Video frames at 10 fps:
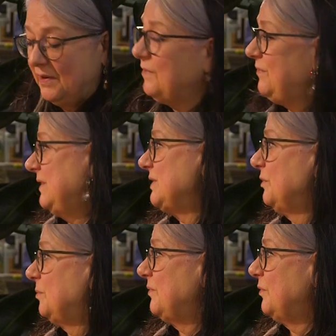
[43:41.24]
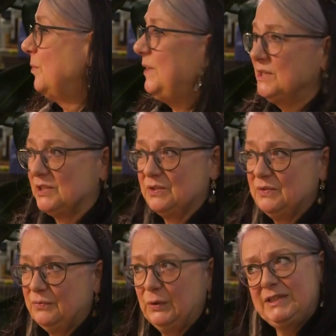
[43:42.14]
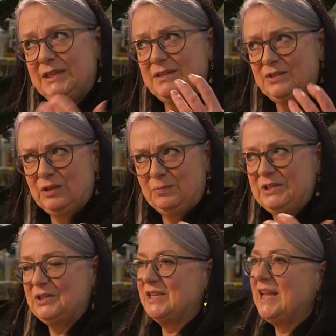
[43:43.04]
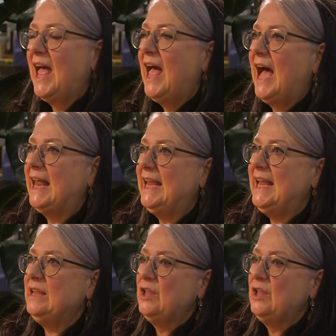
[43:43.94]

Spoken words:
a very physical performer. He does lots of voices and sort of position. And